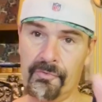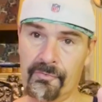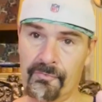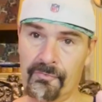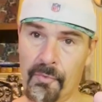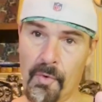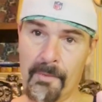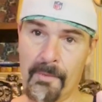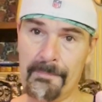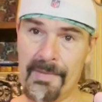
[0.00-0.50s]

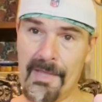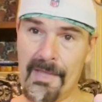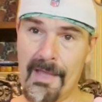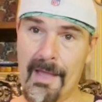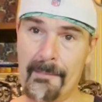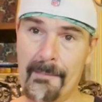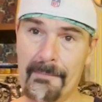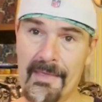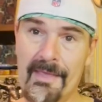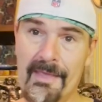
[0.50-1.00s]
4
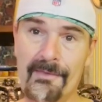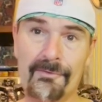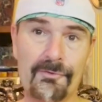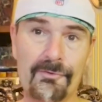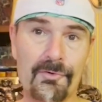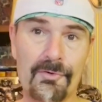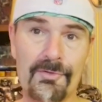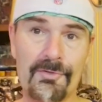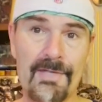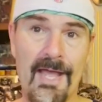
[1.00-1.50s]
p.m.
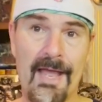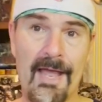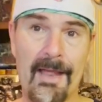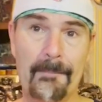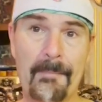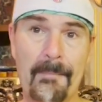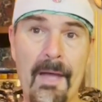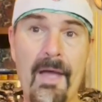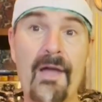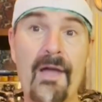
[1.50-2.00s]
Eastern
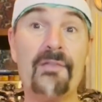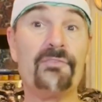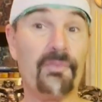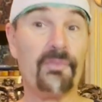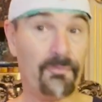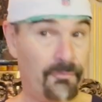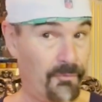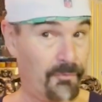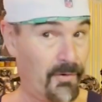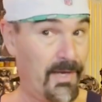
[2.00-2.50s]
time. It's
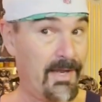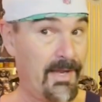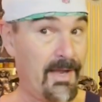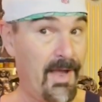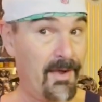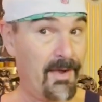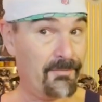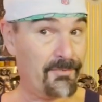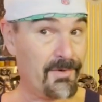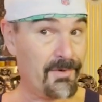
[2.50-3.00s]
a free
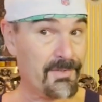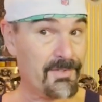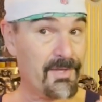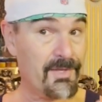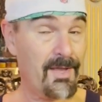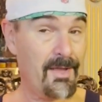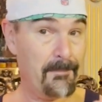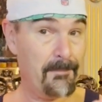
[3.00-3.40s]
conference.